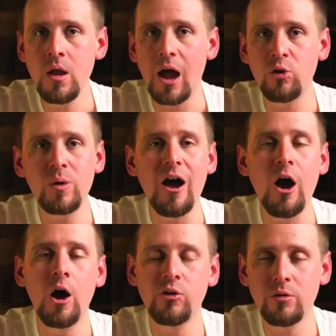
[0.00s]
I do get
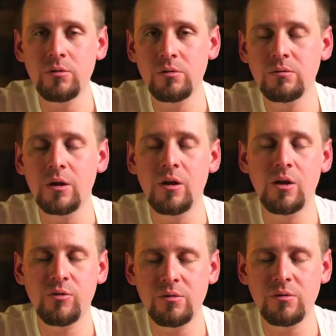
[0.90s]
hundreds and
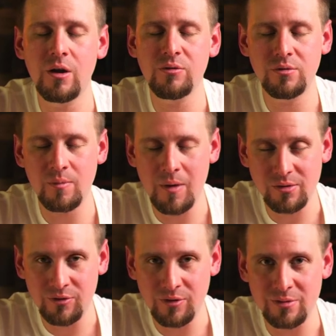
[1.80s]
hundreds and hundreds of
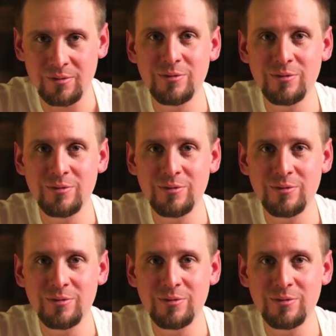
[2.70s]
messages.